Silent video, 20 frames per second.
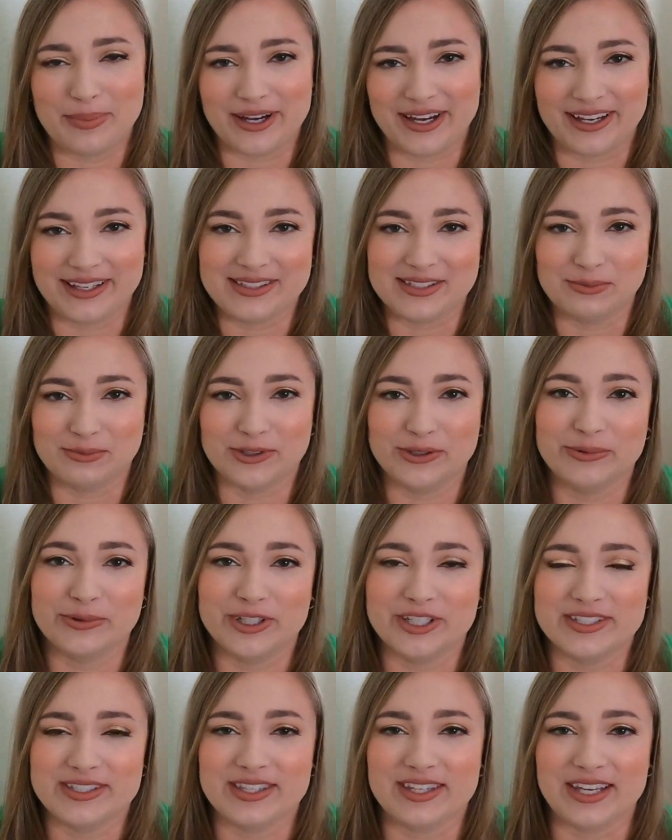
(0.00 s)
But I did want to
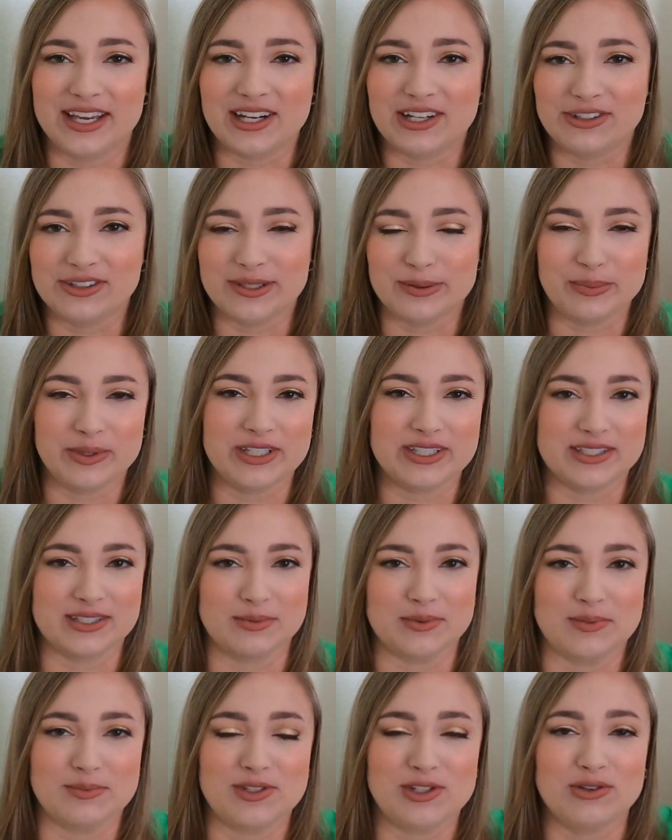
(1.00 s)
run into the outlet because
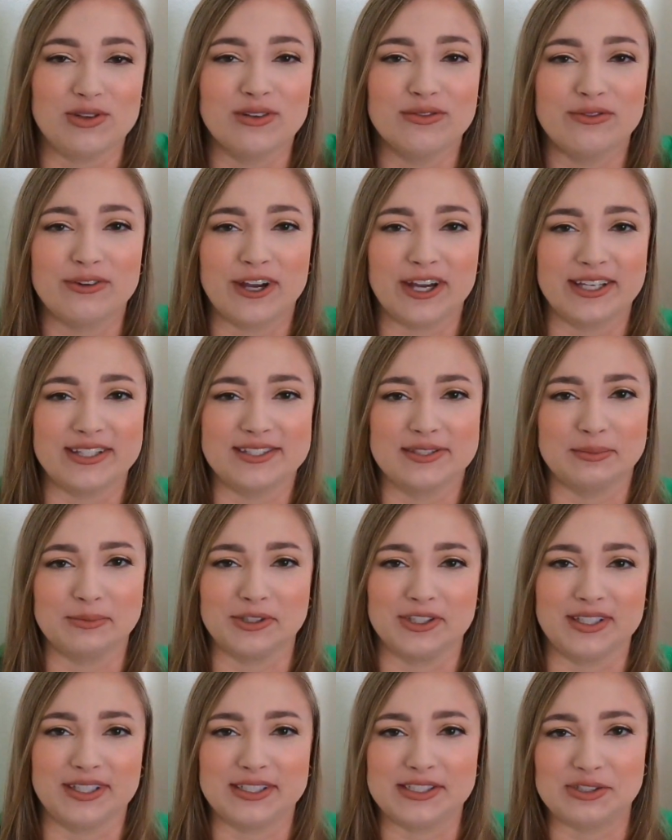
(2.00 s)
sometimes you can find some
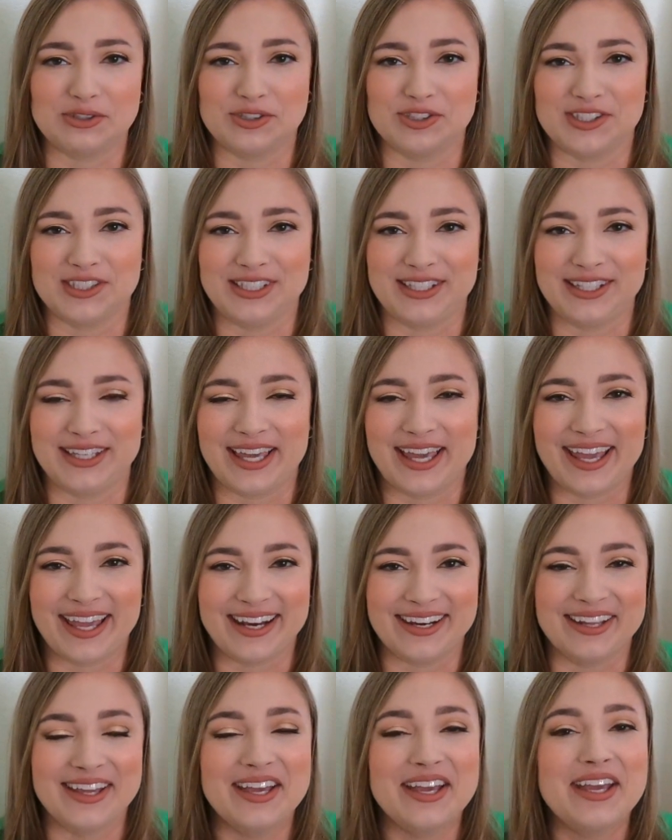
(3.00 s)
really interesting
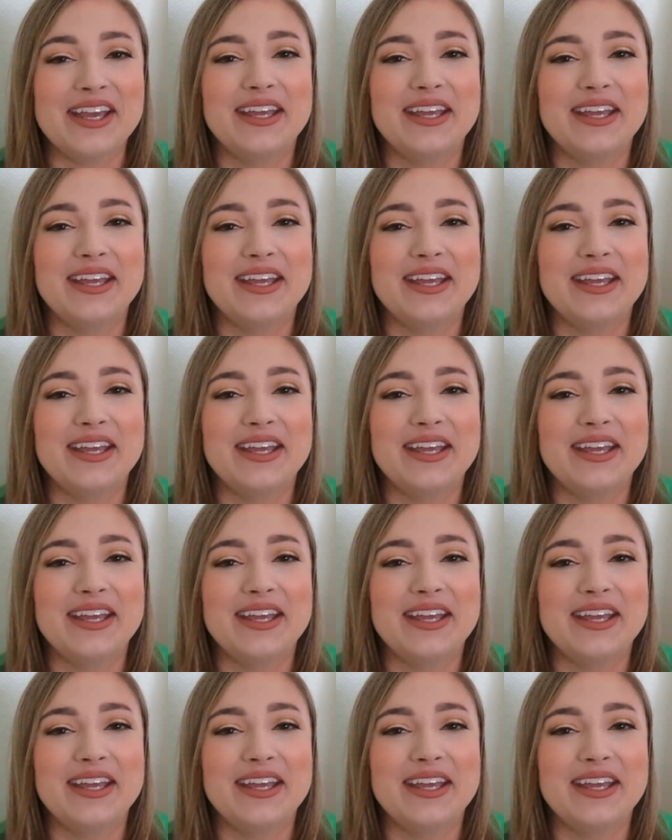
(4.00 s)
and